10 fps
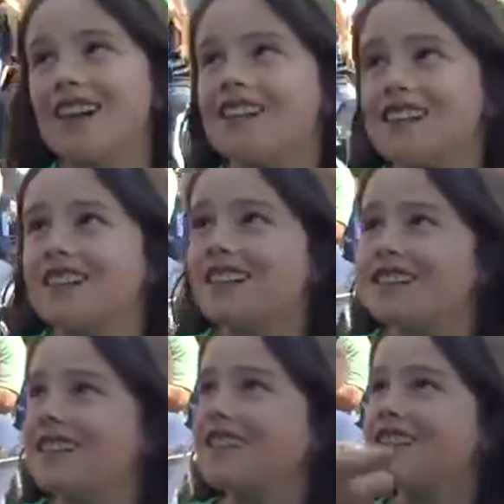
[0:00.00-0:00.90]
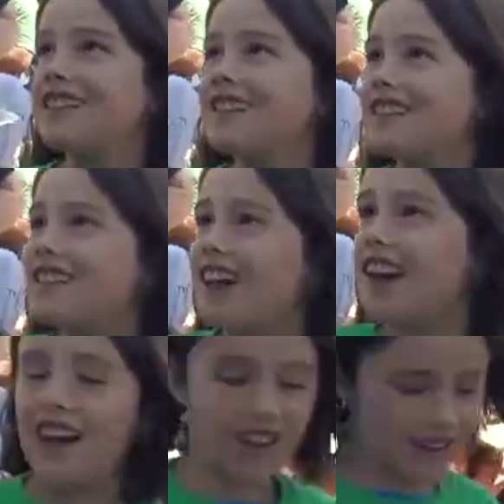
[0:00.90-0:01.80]
it's neat that they
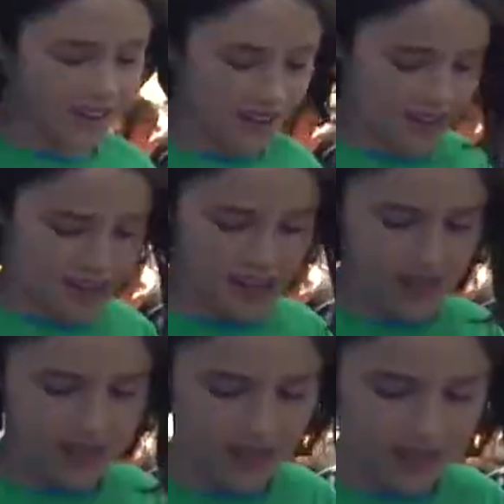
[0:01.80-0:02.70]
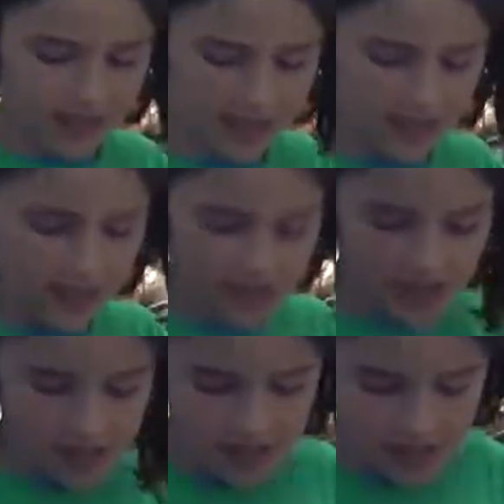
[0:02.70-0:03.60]
have all the different designs on the
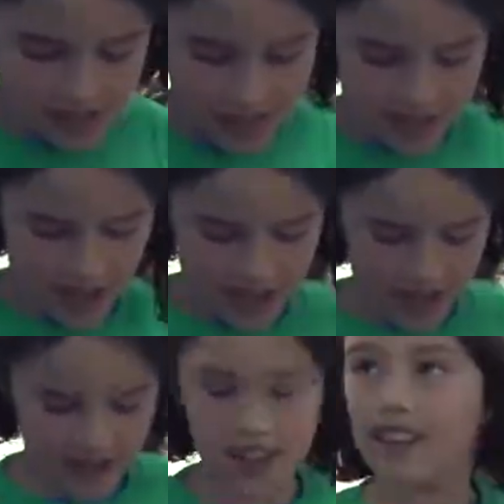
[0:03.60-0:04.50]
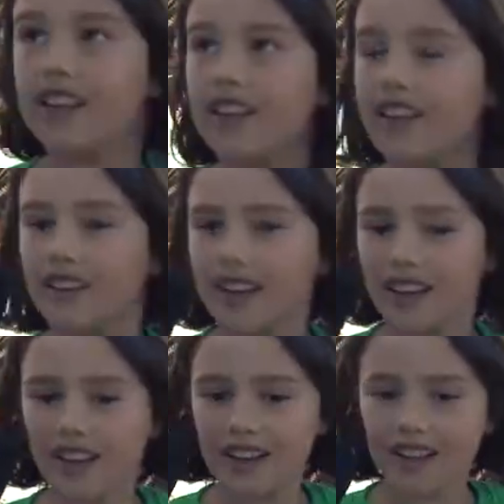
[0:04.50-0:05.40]
duct tape like this. What is your
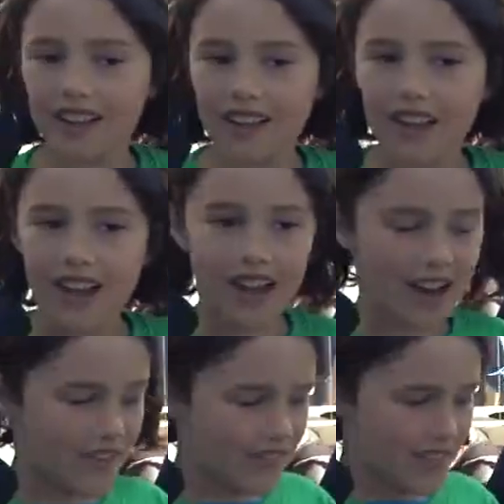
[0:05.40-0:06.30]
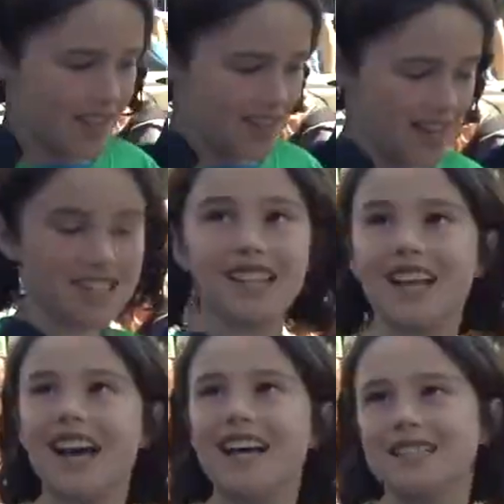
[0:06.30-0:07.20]
design? Um, it's
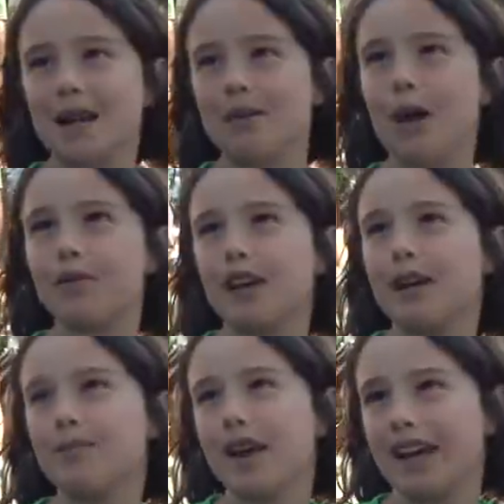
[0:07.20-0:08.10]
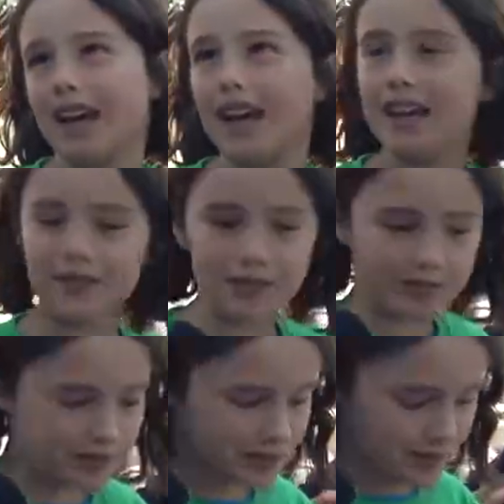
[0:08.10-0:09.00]
actually his. I'm helping him make it.
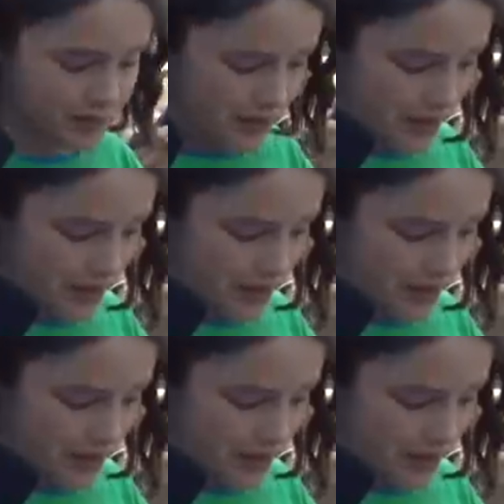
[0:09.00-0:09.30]
Oh, oh, oh.